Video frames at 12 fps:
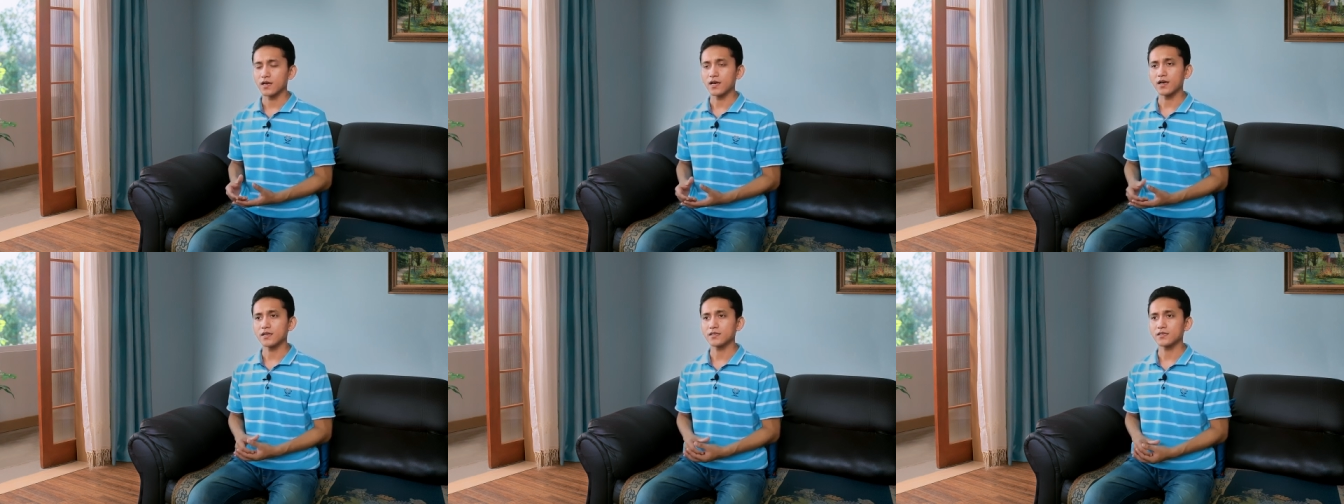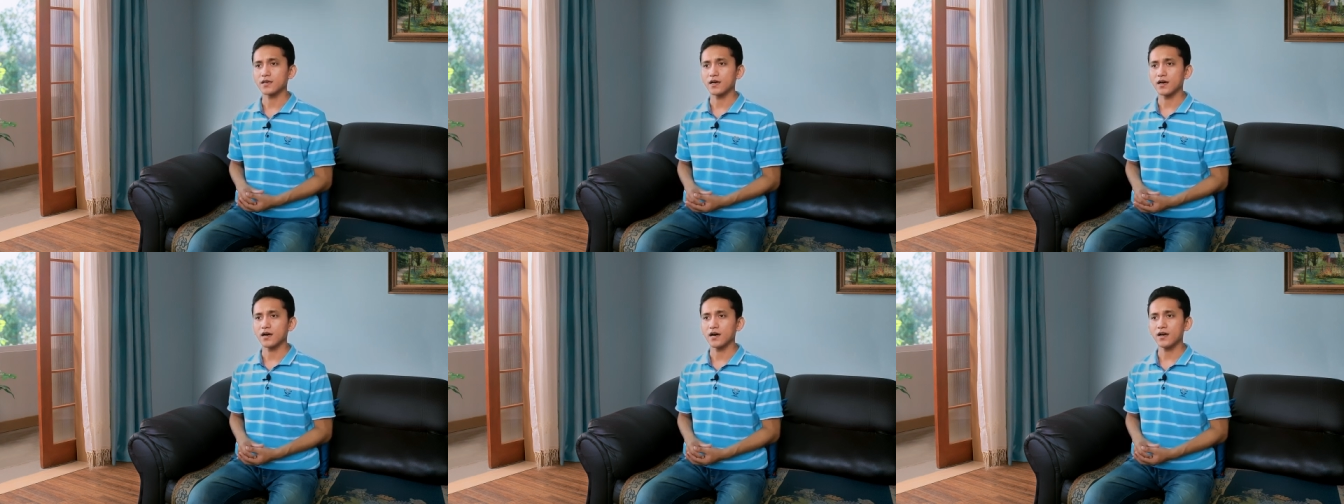and
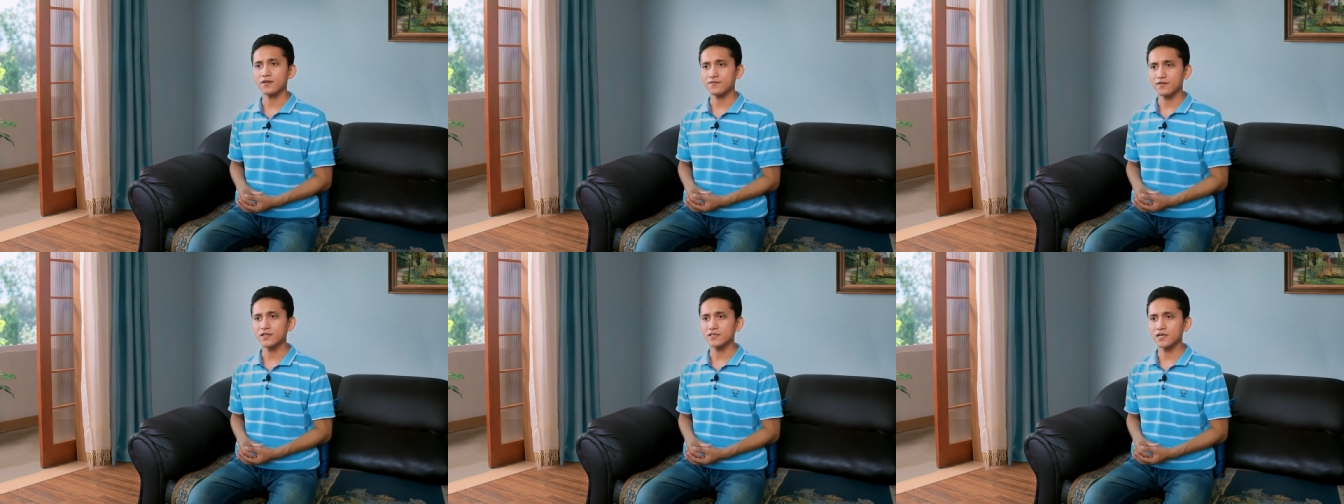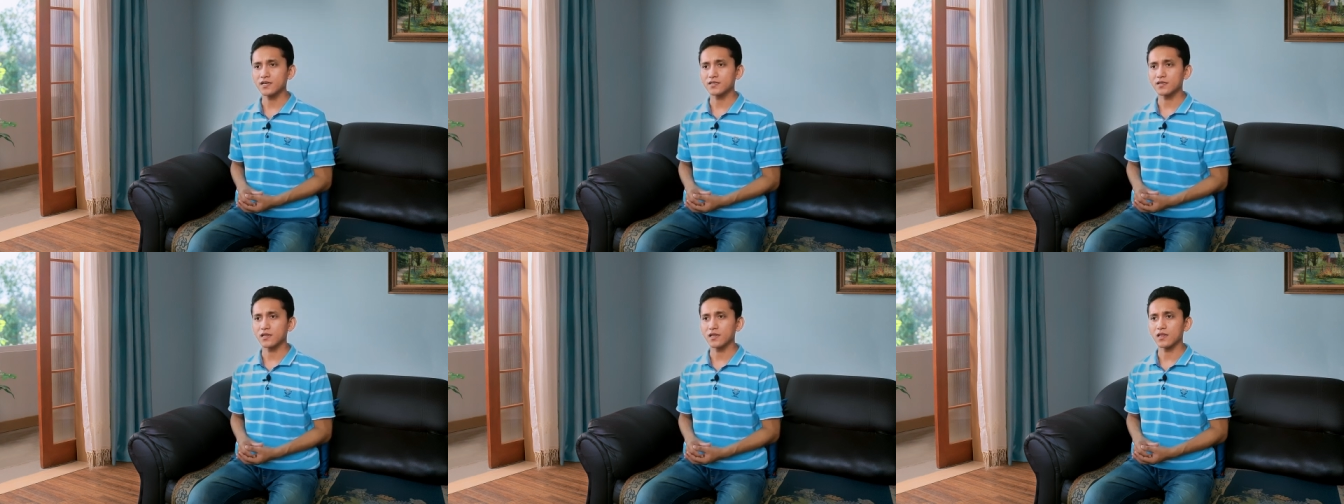I felt
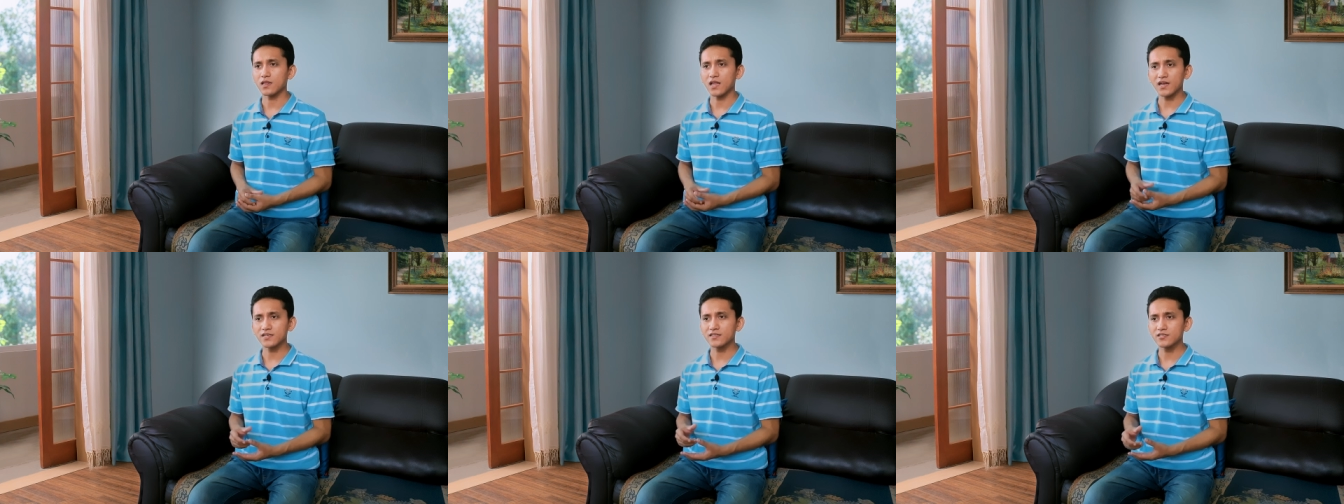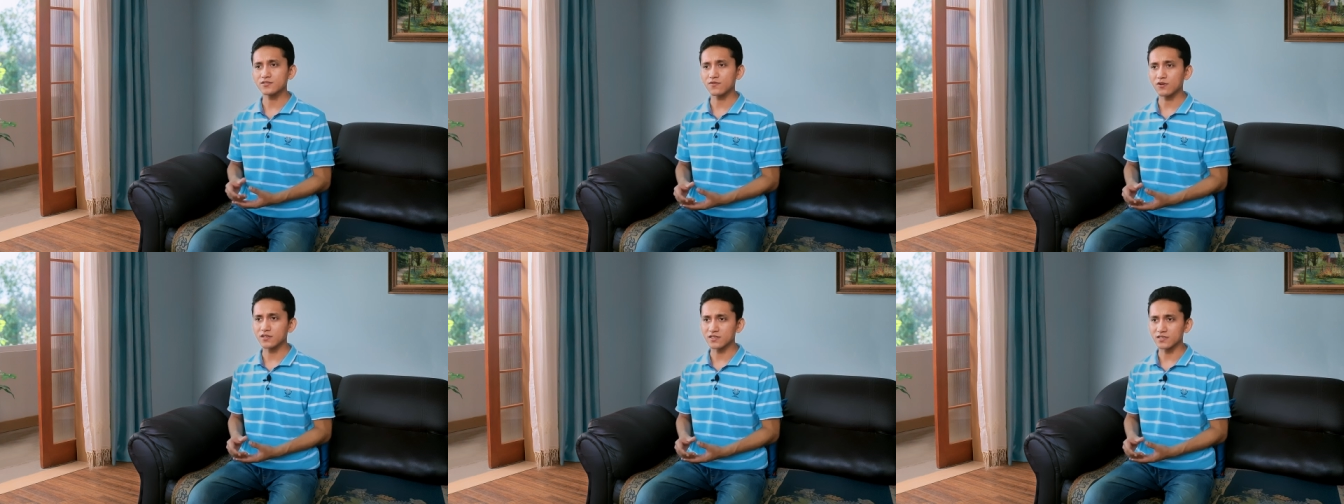that, like these
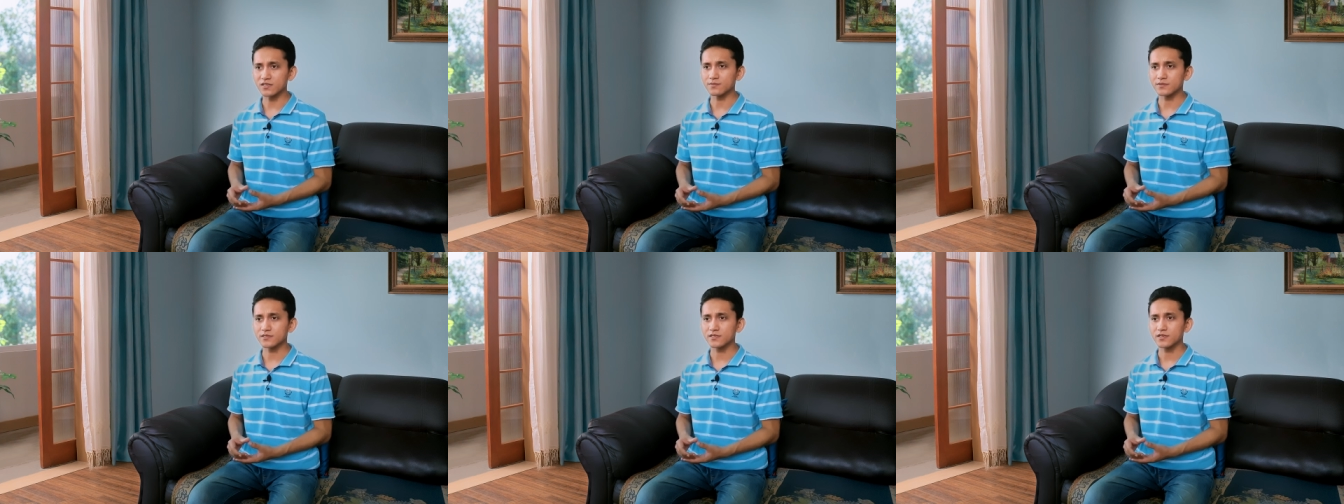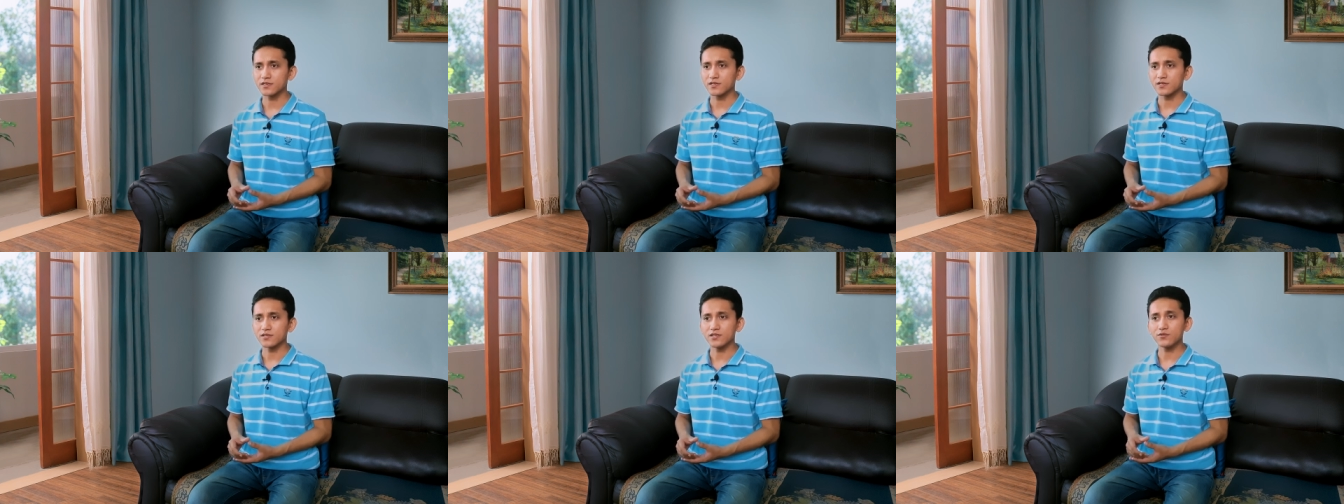fallen leaves,
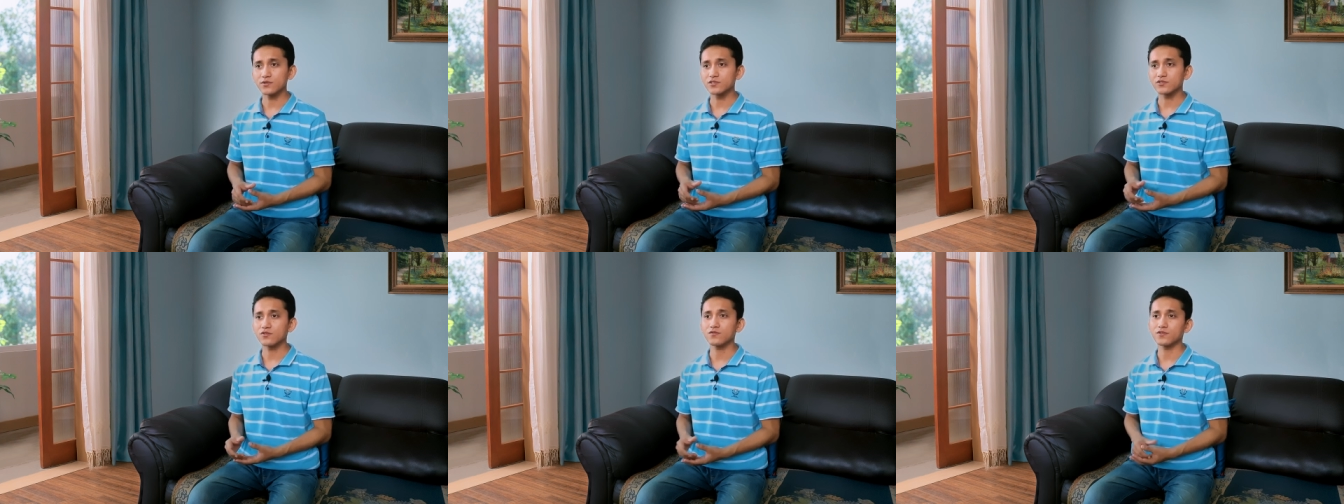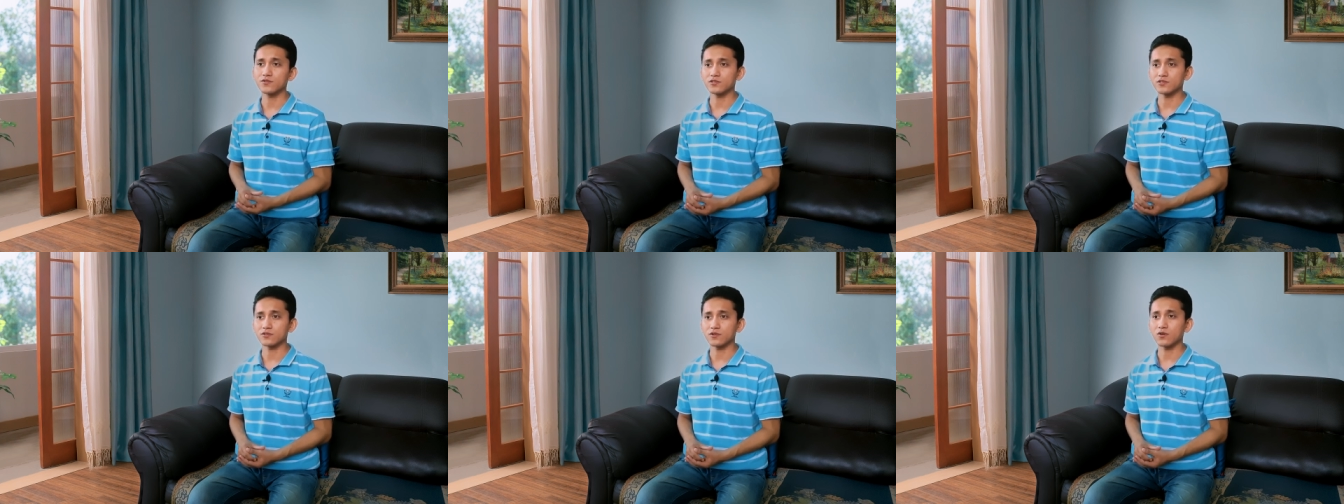there was no
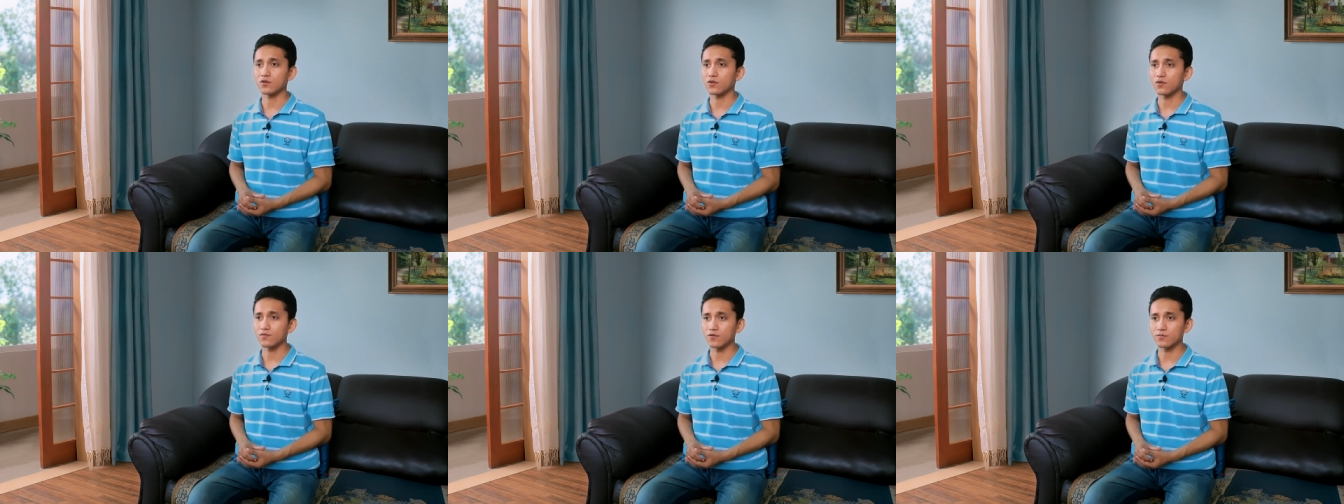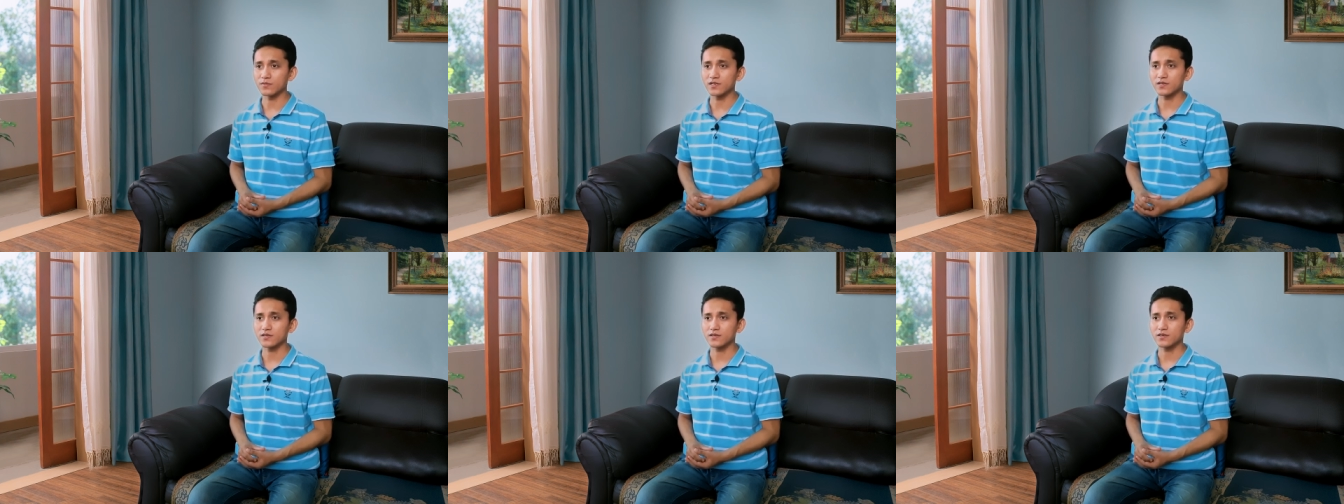future or hope for me.